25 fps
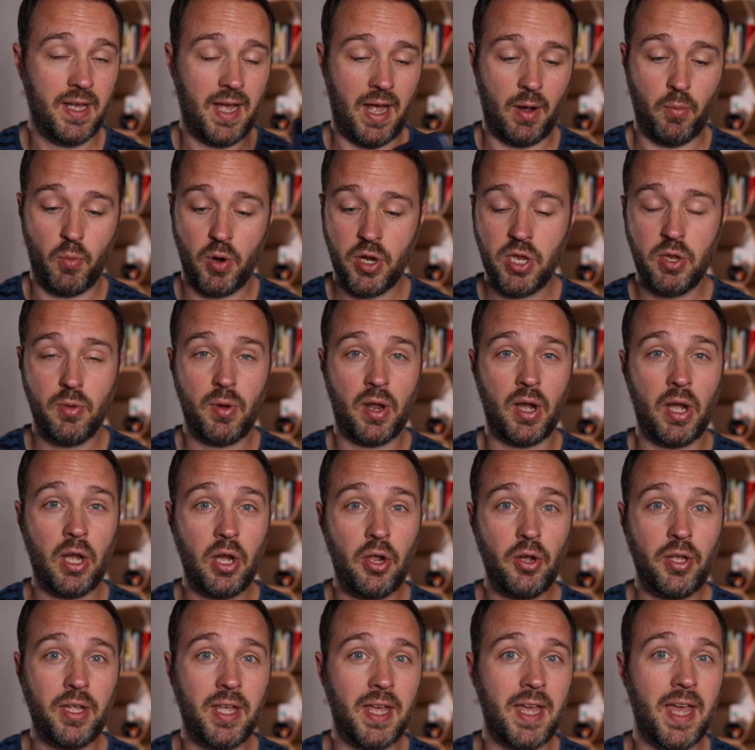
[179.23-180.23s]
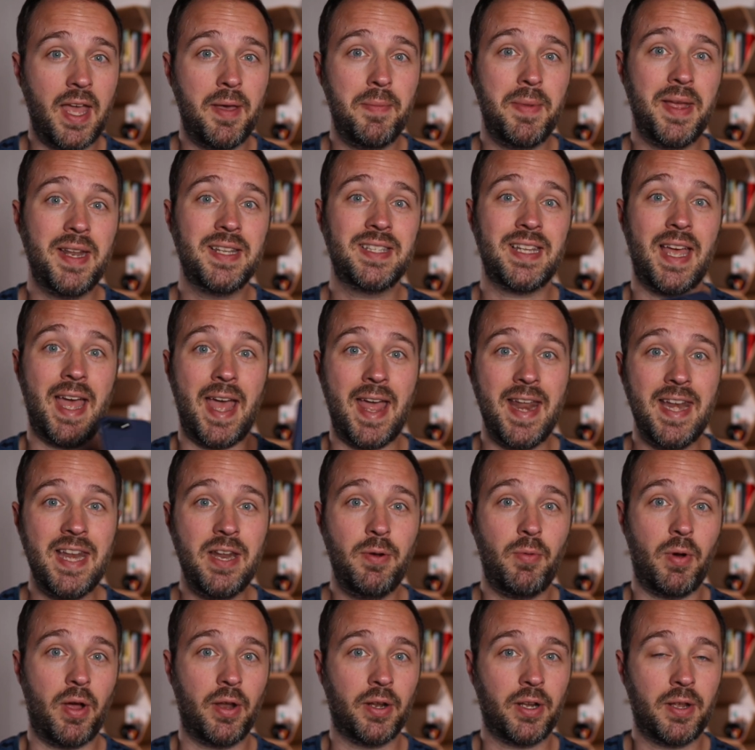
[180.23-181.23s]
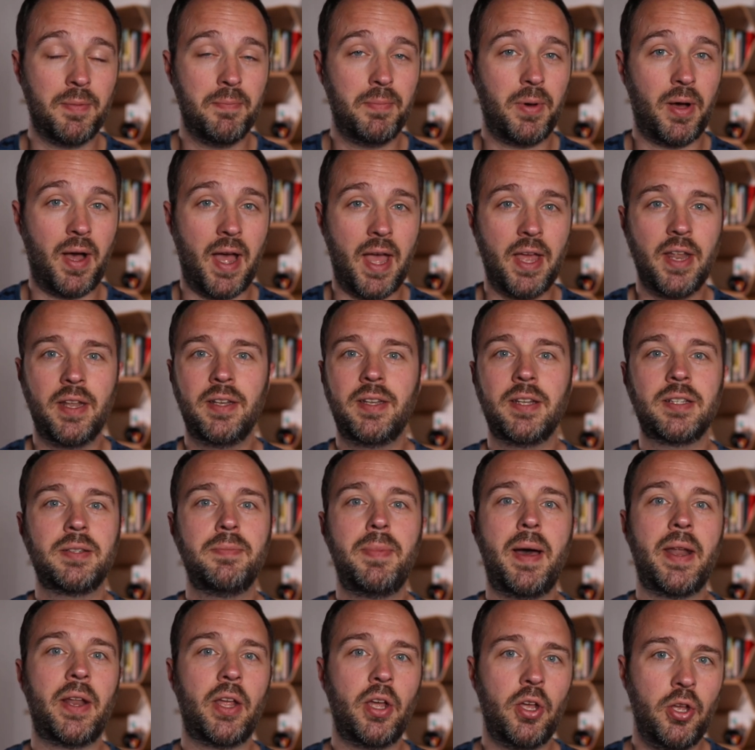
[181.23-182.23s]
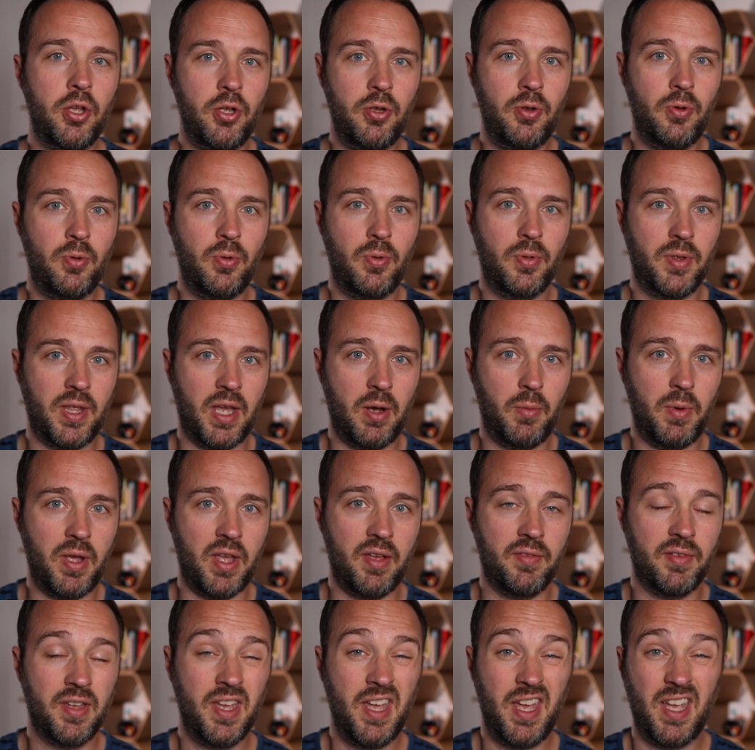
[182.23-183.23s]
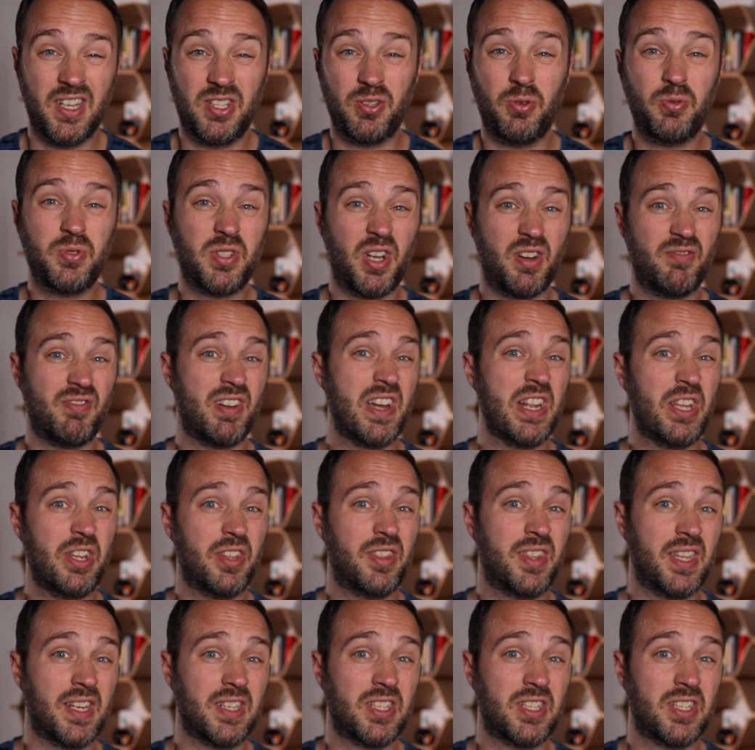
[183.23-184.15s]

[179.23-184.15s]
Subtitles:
And when you unlock it, it means anyone can buy it, doesn't matter who they're with. It's also a really good